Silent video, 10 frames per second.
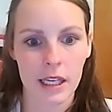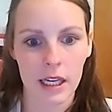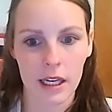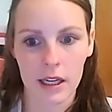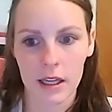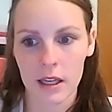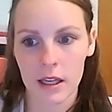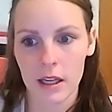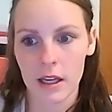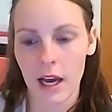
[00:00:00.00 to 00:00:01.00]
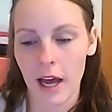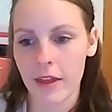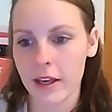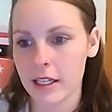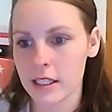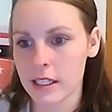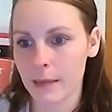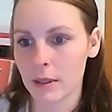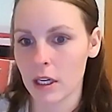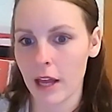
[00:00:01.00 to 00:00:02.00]
see, I think at
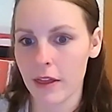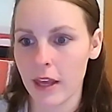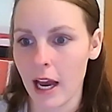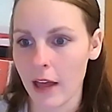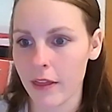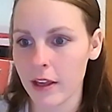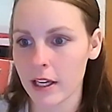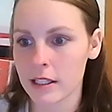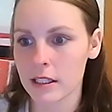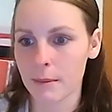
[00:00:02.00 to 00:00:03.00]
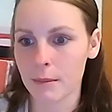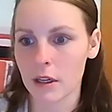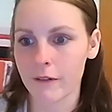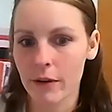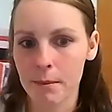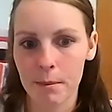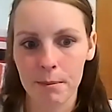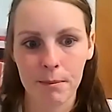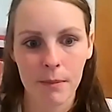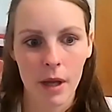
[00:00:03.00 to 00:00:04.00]
summer, I think
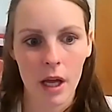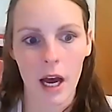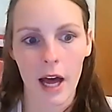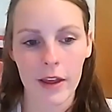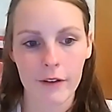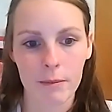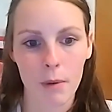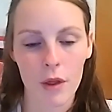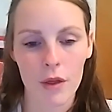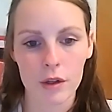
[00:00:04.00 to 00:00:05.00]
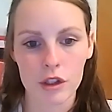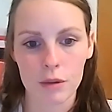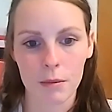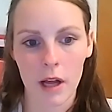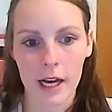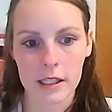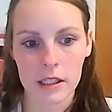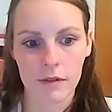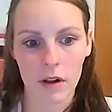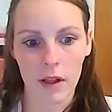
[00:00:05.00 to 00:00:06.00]
I think for both those Zoom
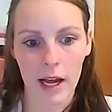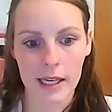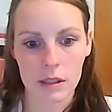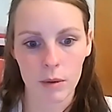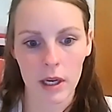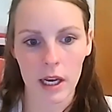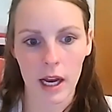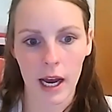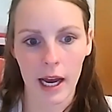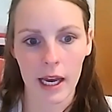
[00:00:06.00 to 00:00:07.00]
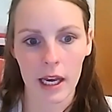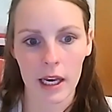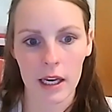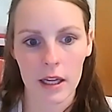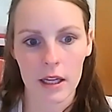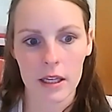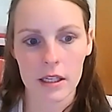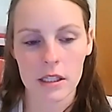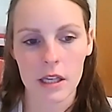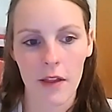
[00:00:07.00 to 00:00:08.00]
classes for last week, I
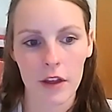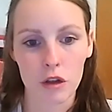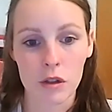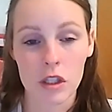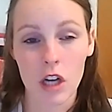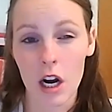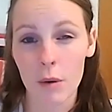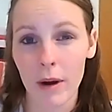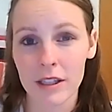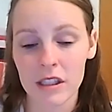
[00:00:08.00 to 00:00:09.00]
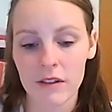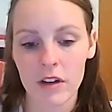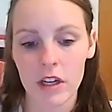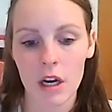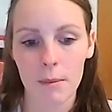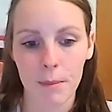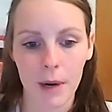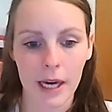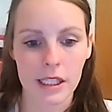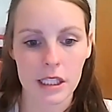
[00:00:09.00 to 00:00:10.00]
saw that you started watching the video, but
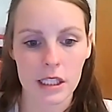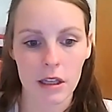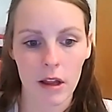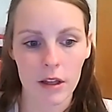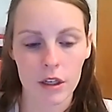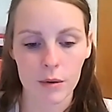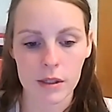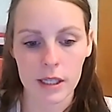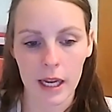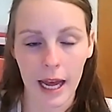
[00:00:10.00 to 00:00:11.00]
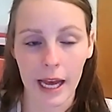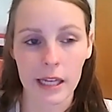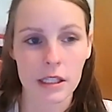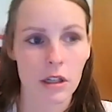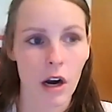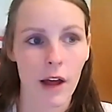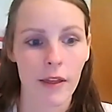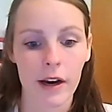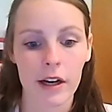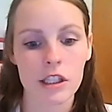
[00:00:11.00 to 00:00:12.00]
I still don't see an answer
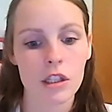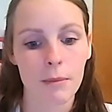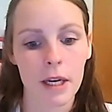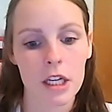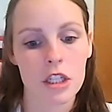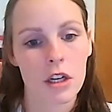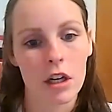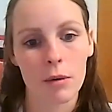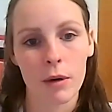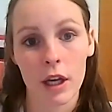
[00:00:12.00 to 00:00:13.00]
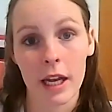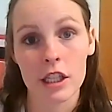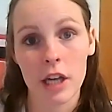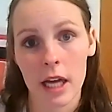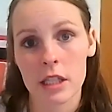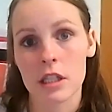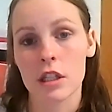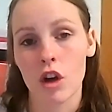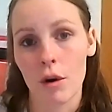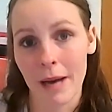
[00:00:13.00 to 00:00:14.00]
on there. So make sure when you get a chance,
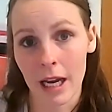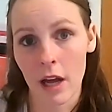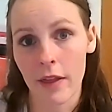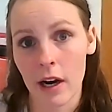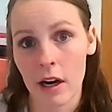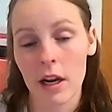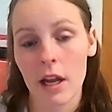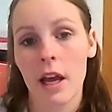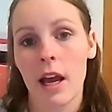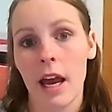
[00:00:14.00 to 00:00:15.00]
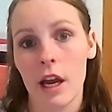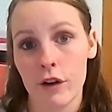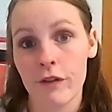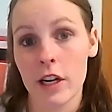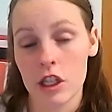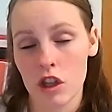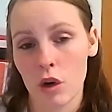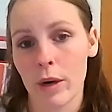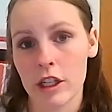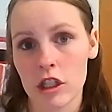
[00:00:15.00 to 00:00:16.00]
you go back on there and you finish the
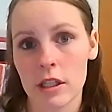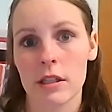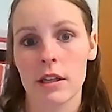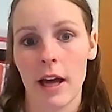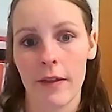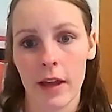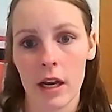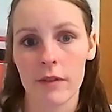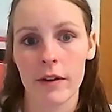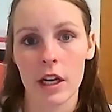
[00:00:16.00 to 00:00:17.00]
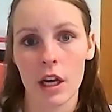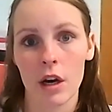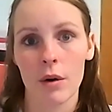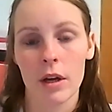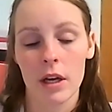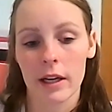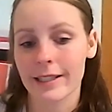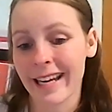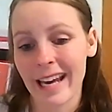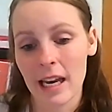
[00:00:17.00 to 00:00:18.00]
question at the end of the video,
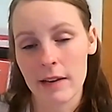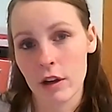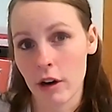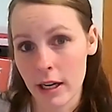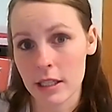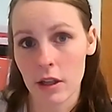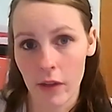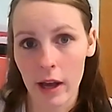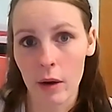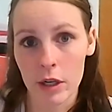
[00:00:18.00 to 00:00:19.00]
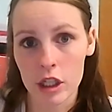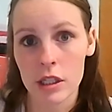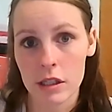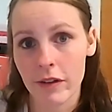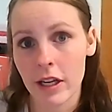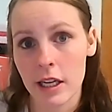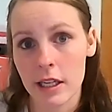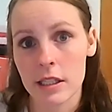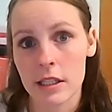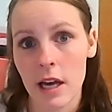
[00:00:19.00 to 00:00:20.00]
because I can't give you credit until that question is
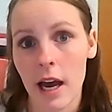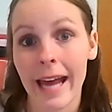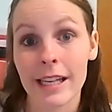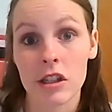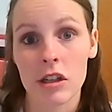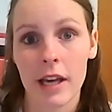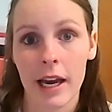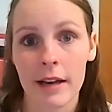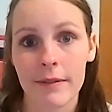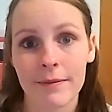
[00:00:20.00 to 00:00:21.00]
answered. Okay.